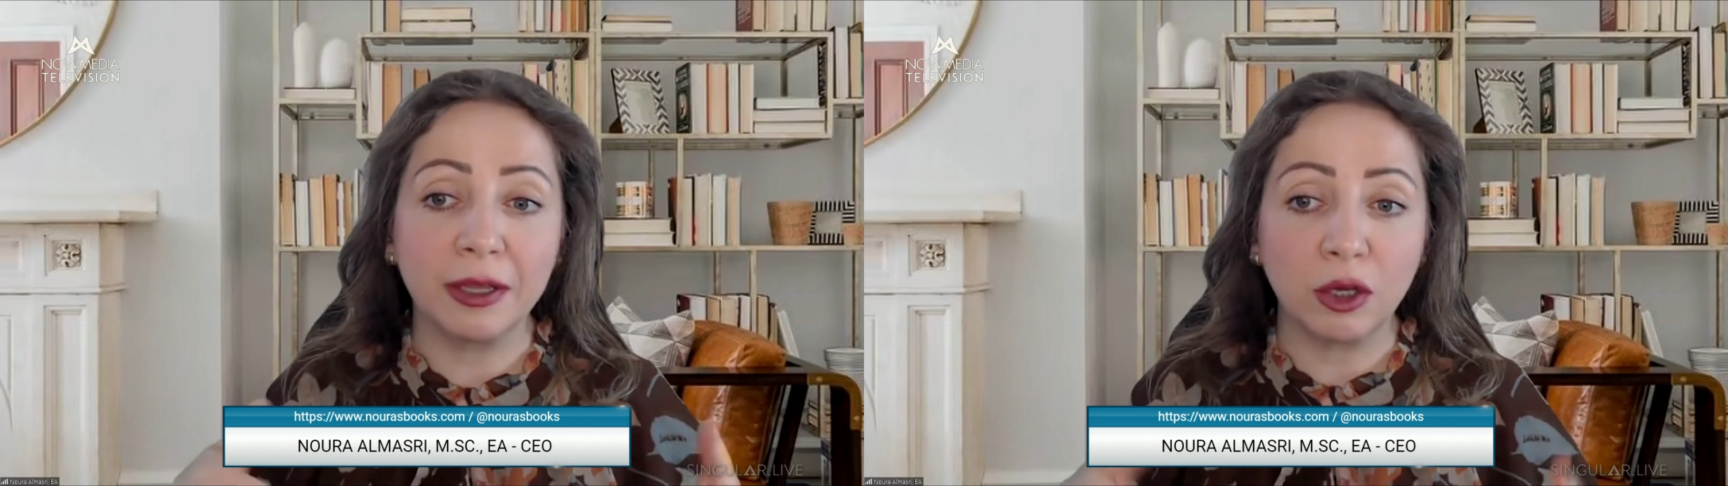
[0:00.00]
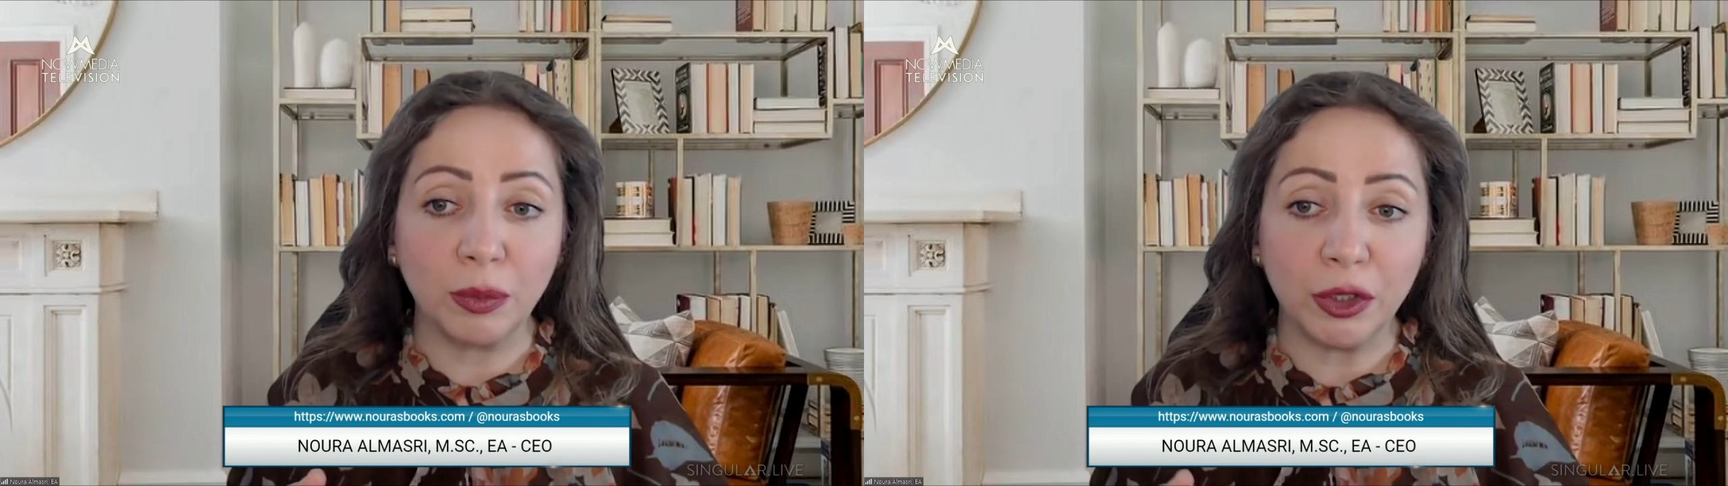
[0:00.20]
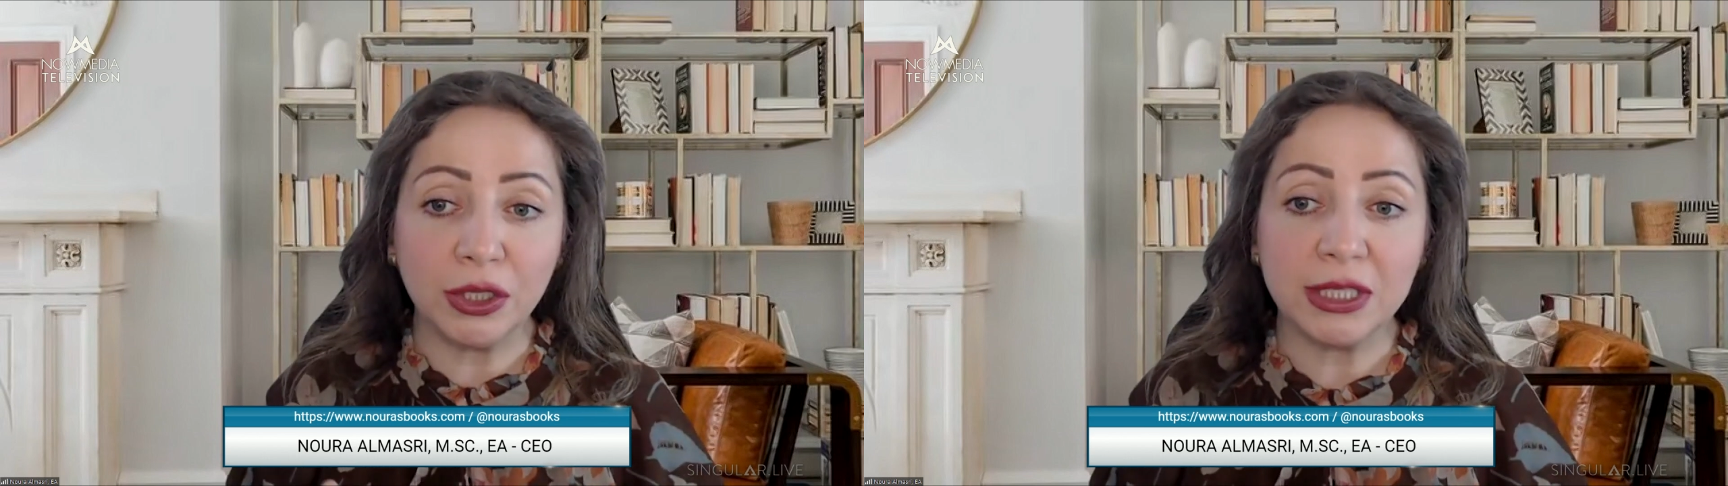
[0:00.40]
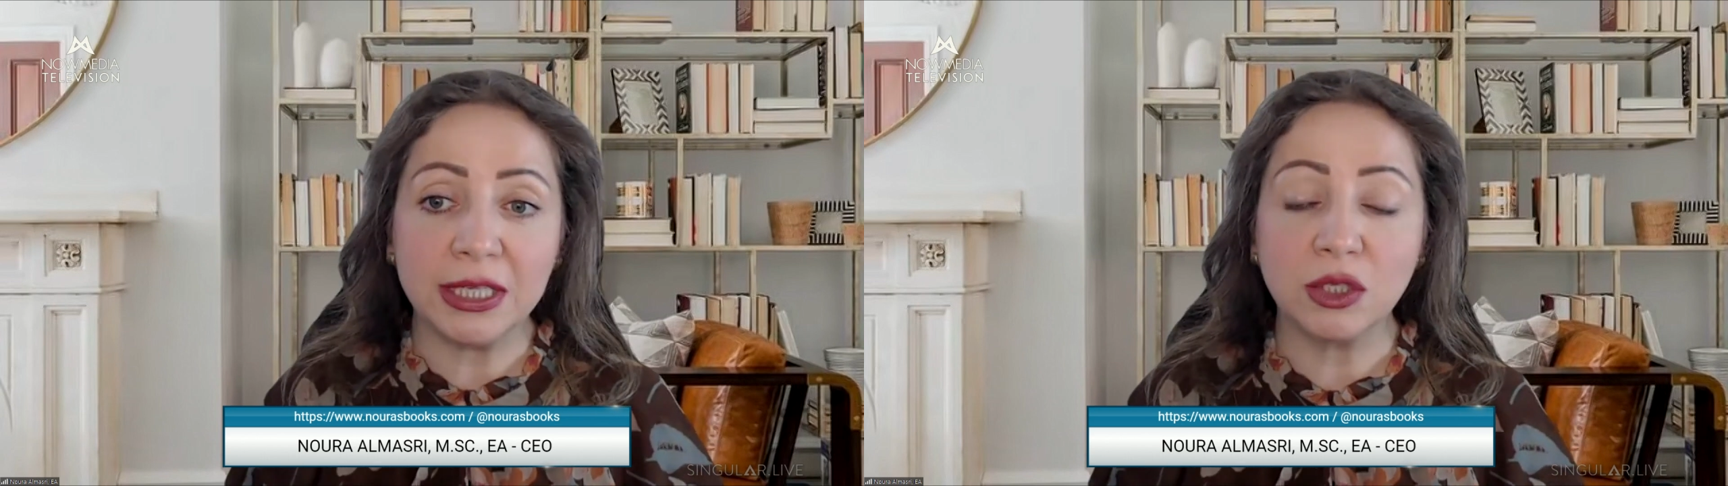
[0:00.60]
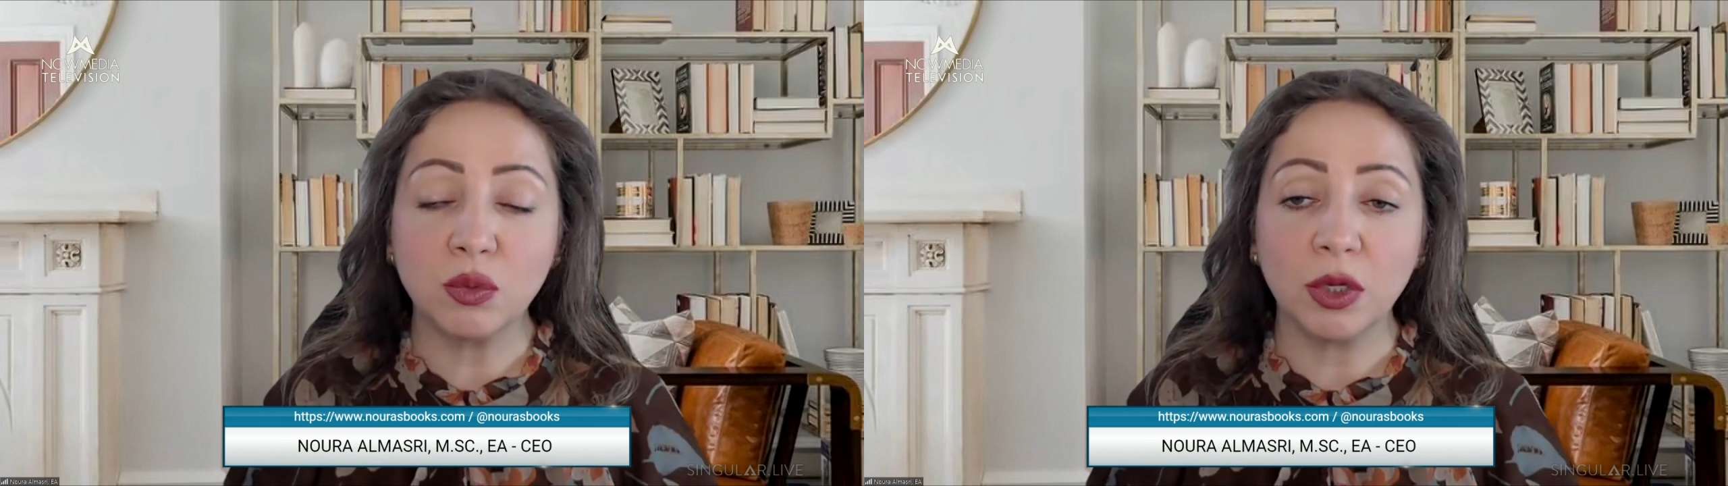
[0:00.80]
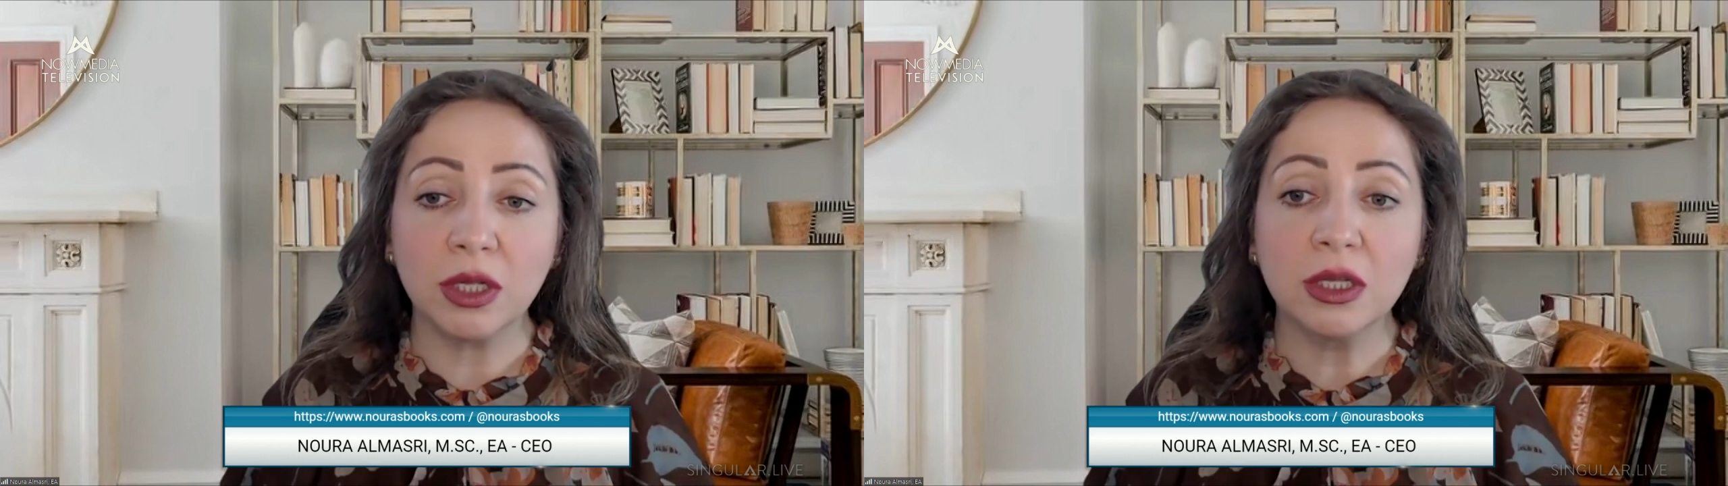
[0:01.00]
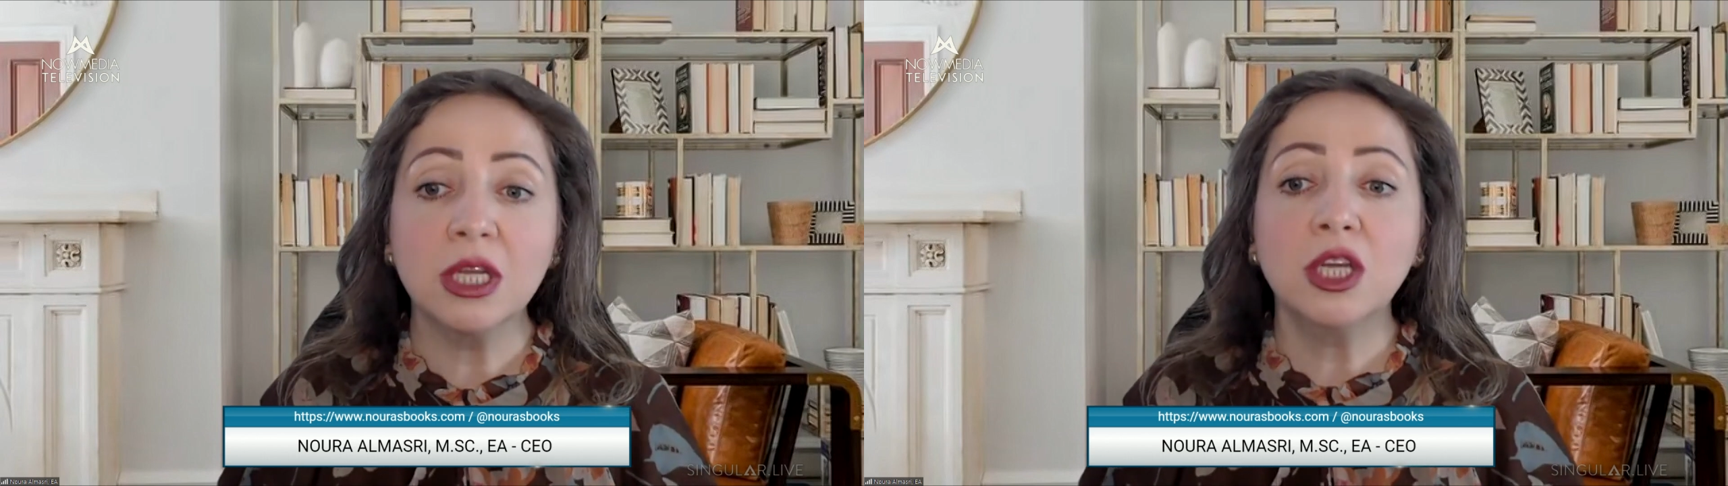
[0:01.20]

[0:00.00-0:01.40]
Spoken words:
the community as well,